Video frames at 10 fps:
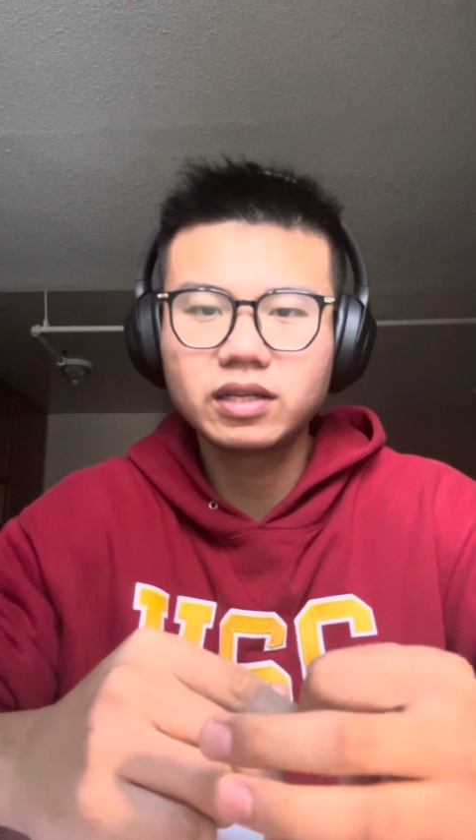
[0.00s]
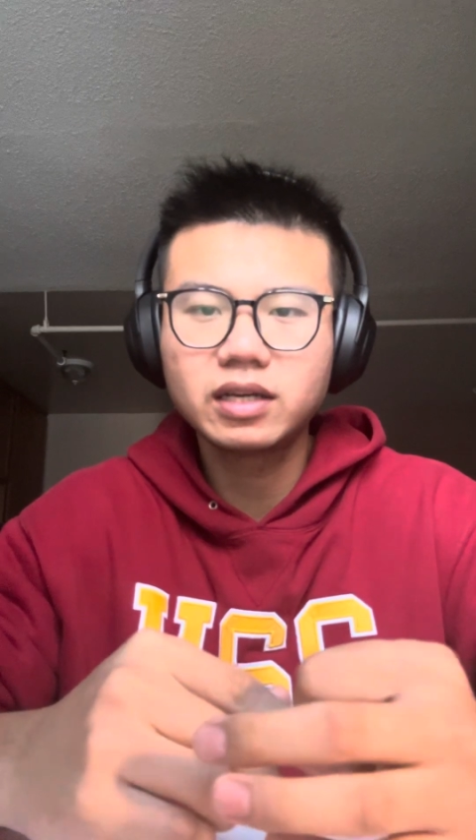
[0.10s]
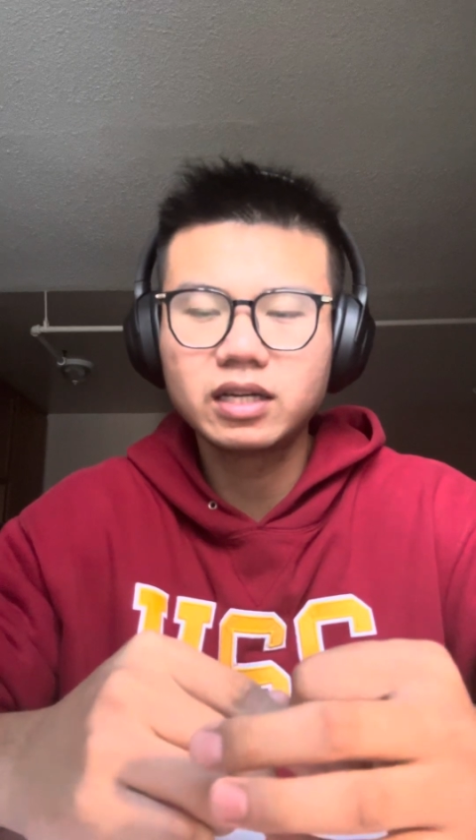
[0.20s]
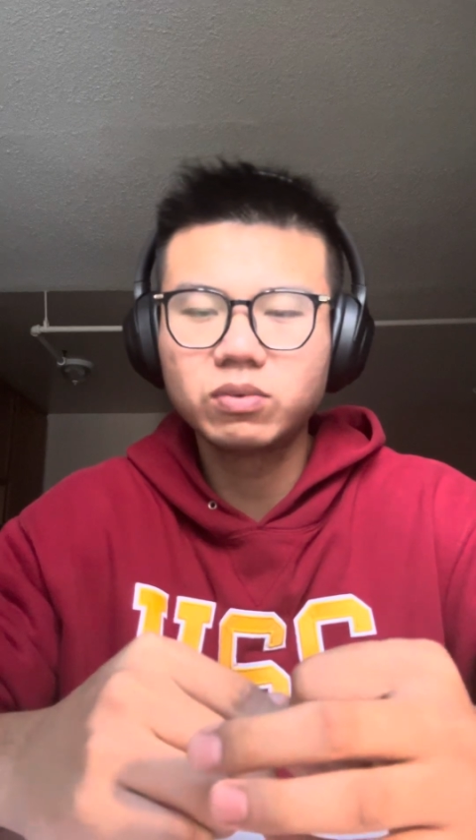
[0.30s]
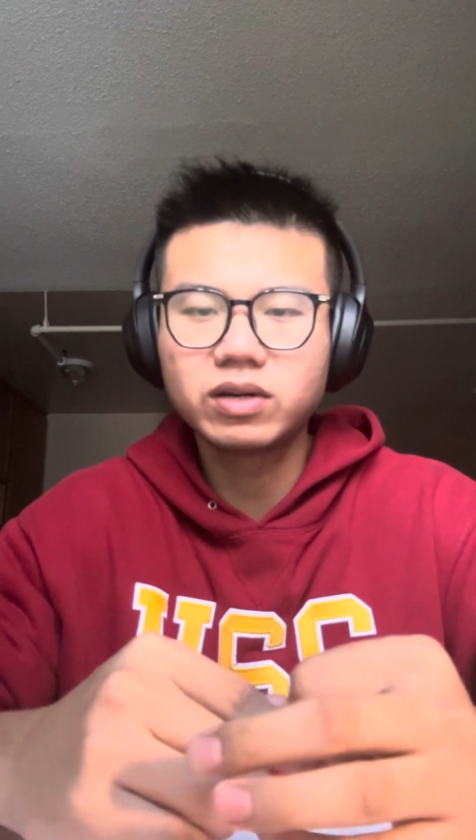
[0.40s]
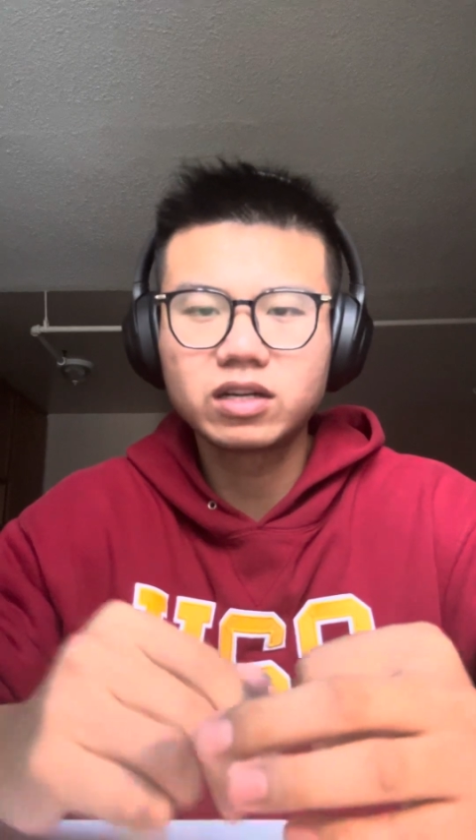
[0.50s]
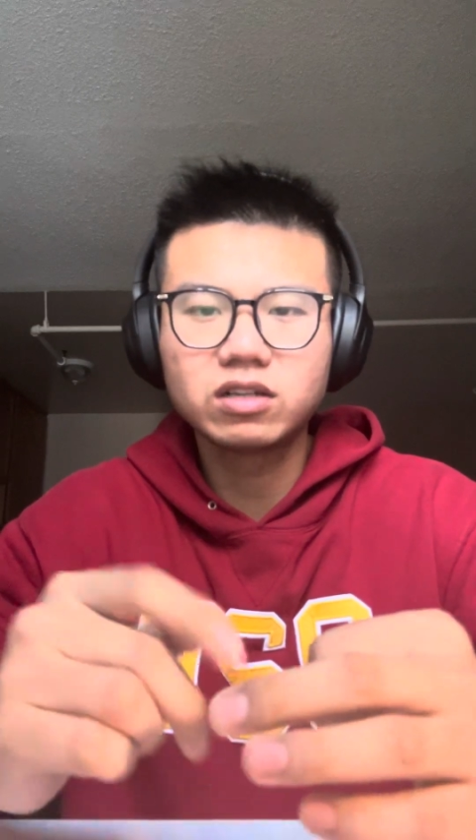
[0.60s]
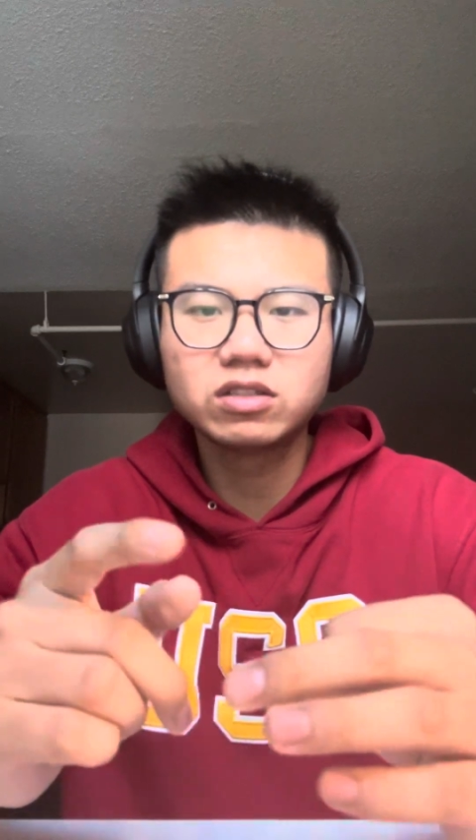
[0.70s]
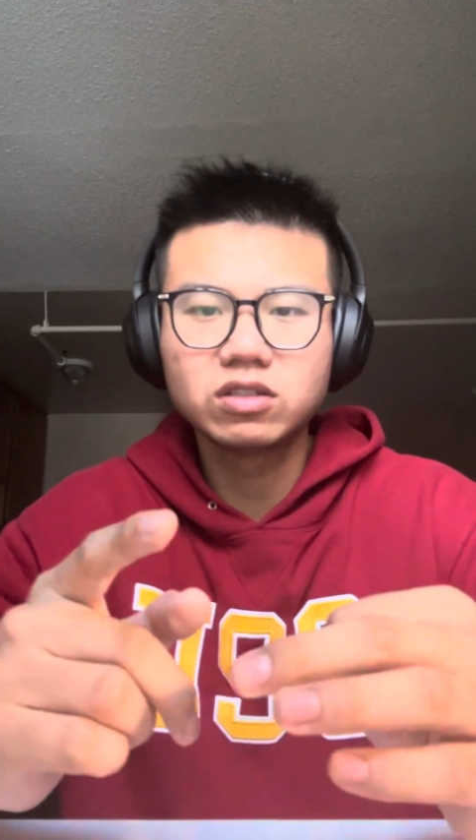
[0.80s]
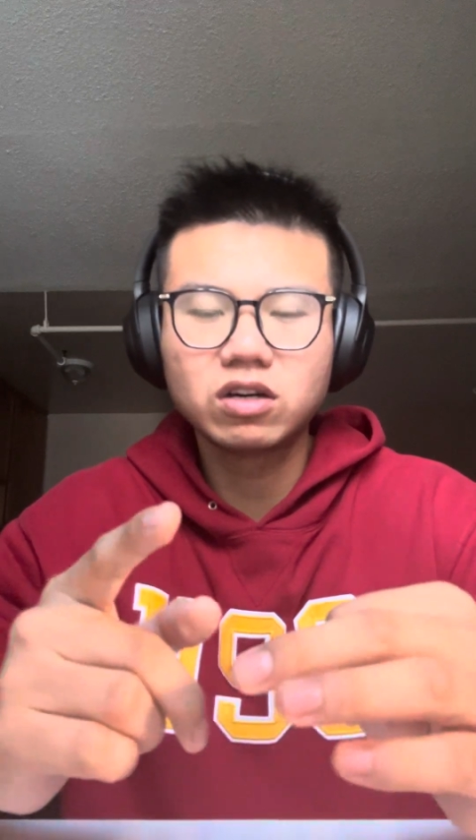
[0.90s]
and we're
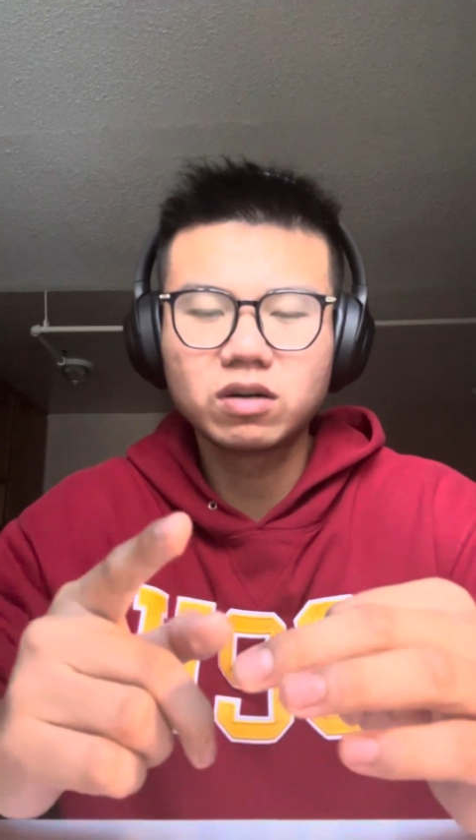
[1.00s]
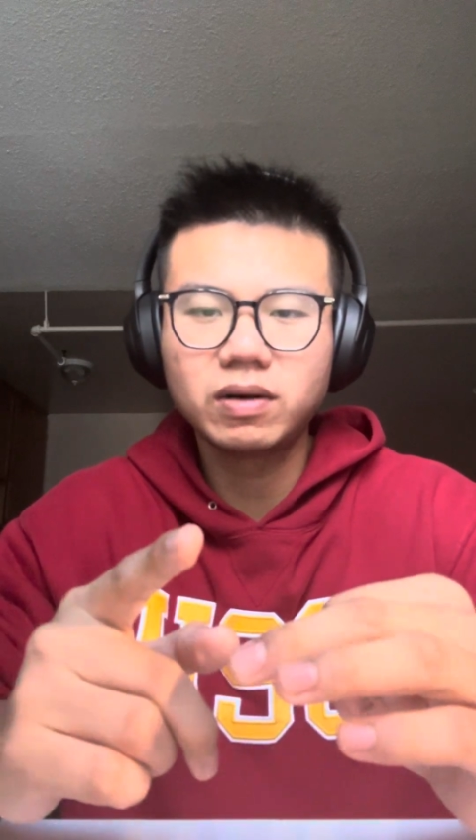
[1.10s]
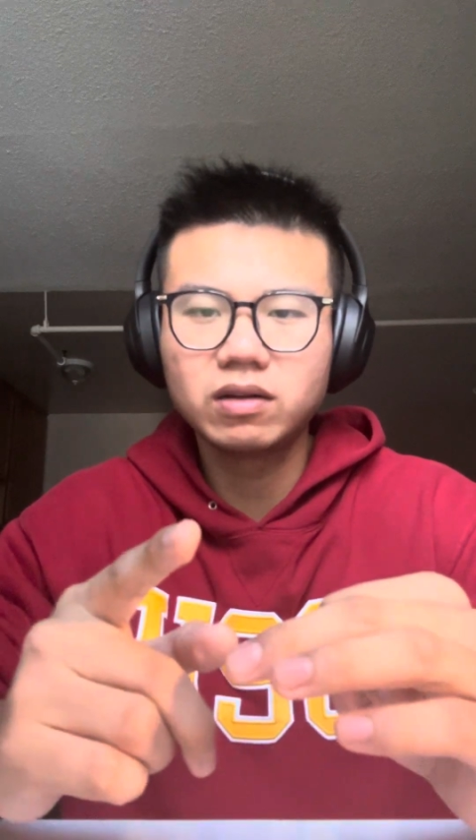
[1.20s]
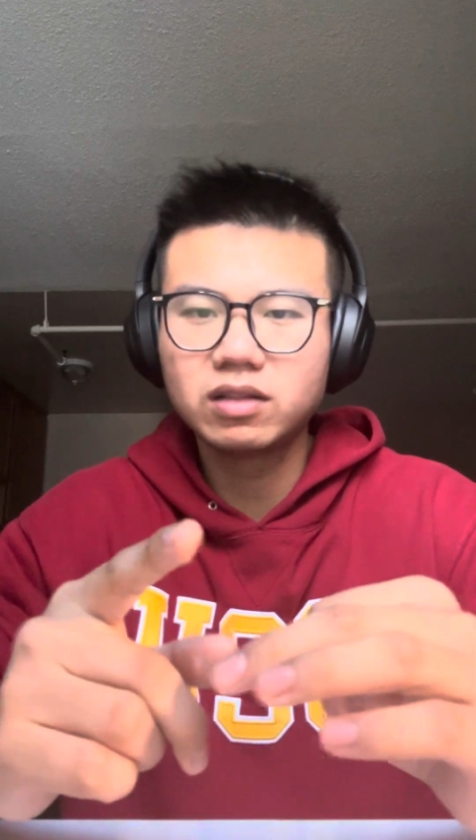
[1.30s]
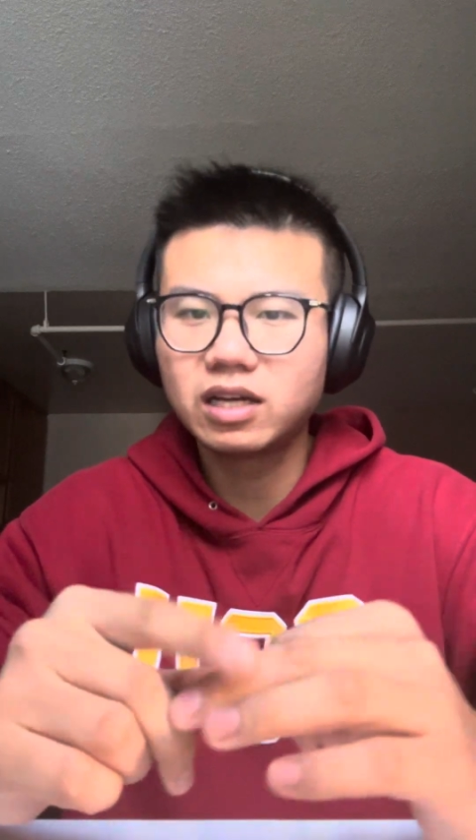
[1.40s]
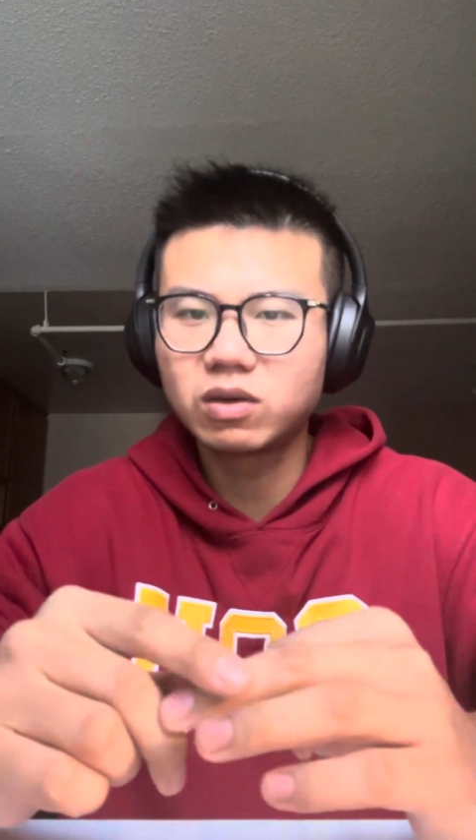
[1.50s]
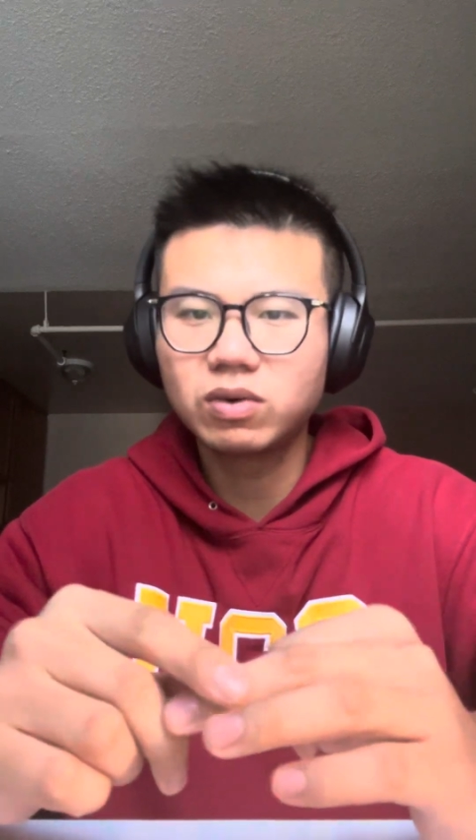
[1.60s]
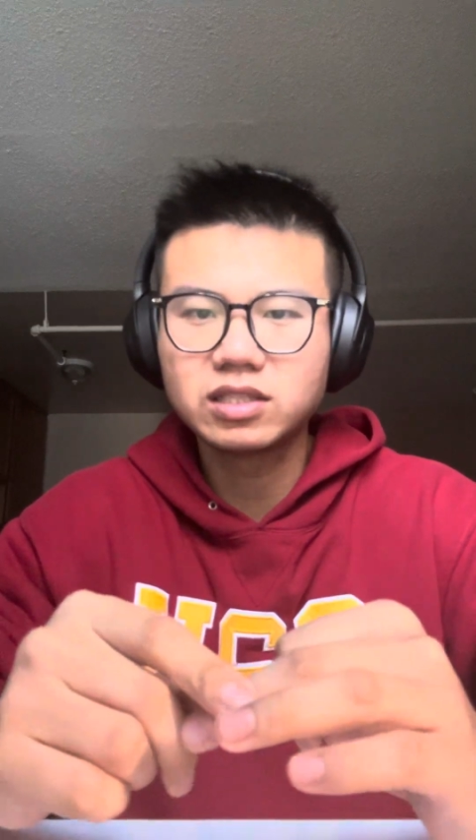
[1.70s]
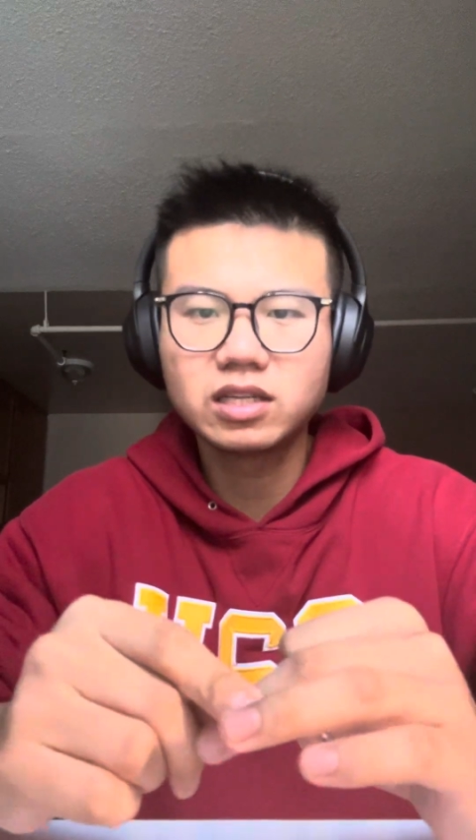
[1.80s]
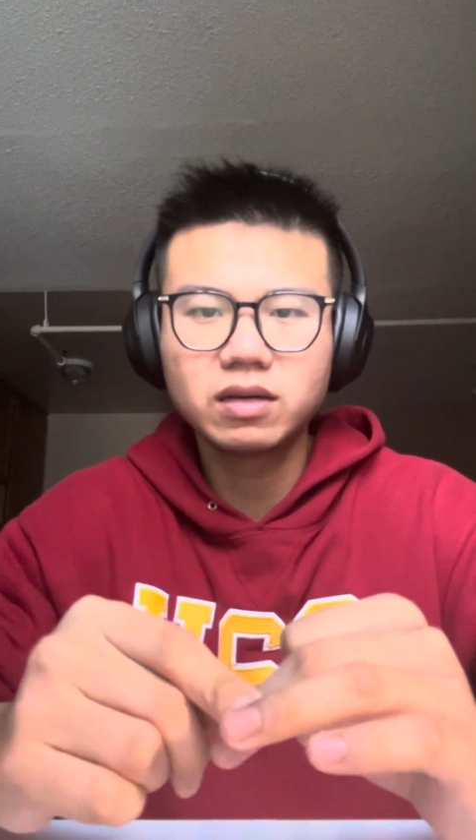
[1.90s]
gonna talk about like
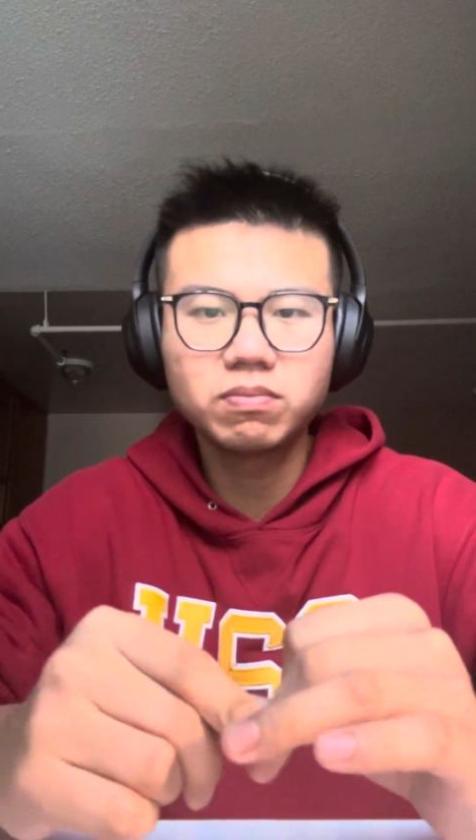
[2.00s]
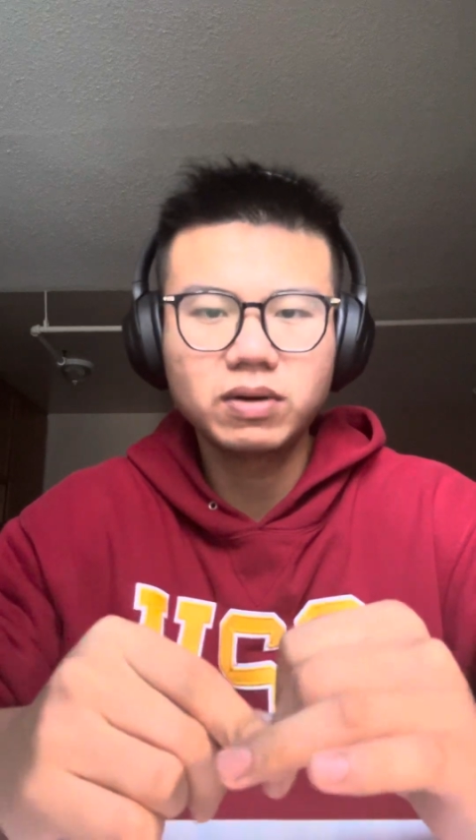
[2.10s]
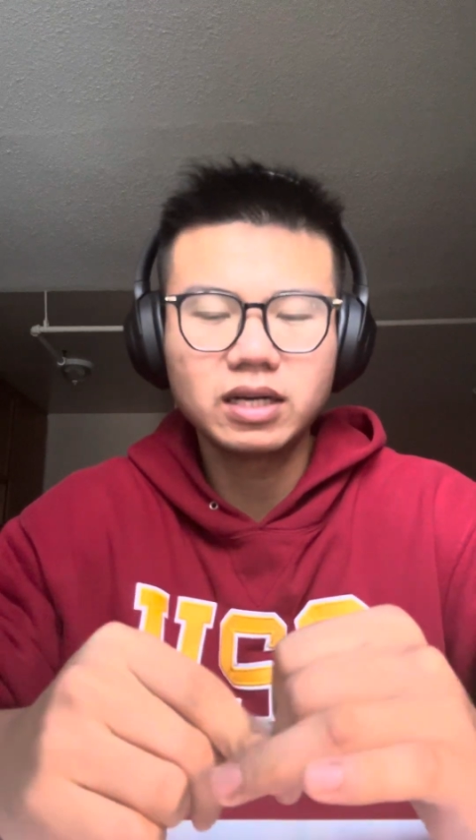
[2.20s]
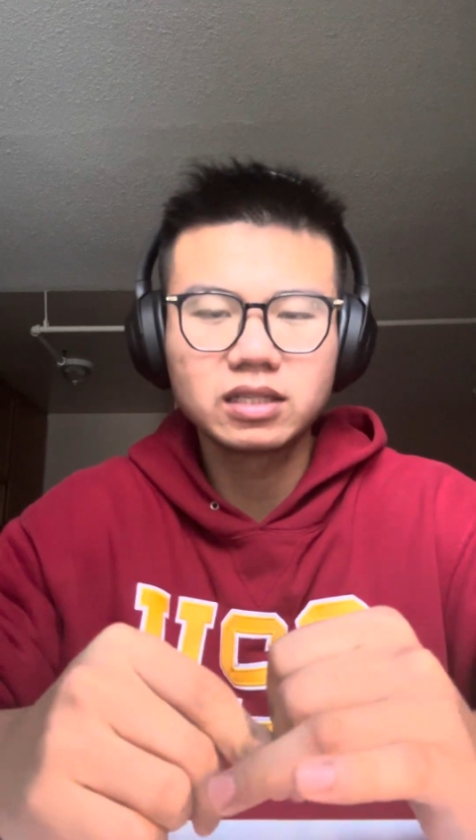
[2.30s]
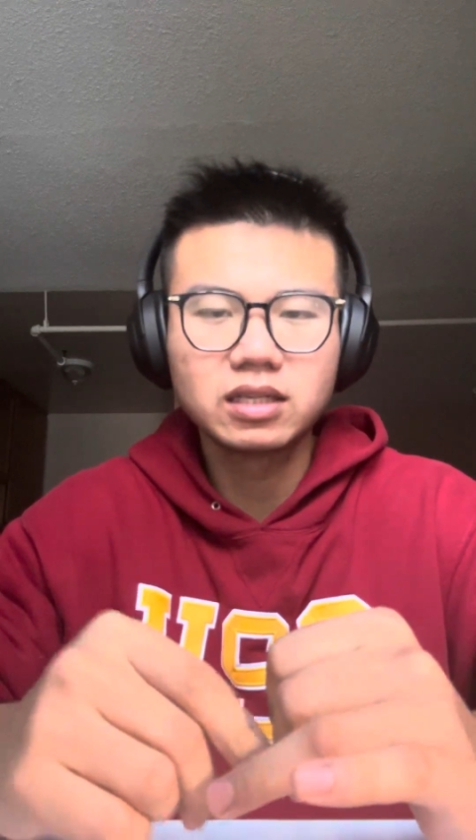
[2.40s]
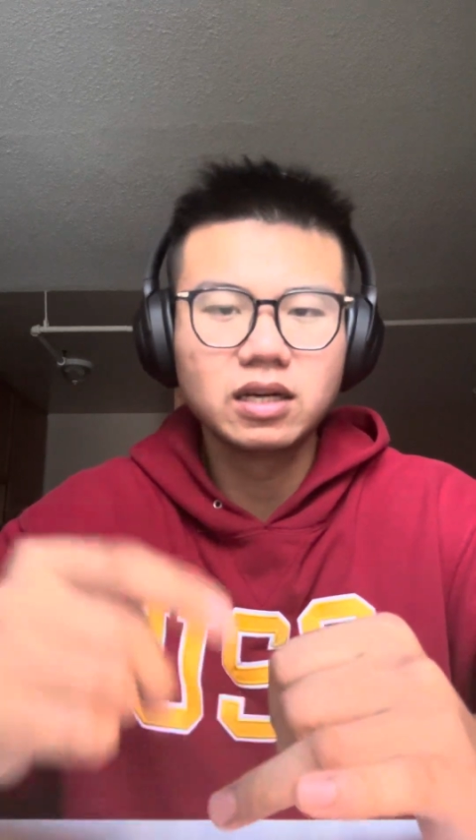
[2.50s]
what's the impact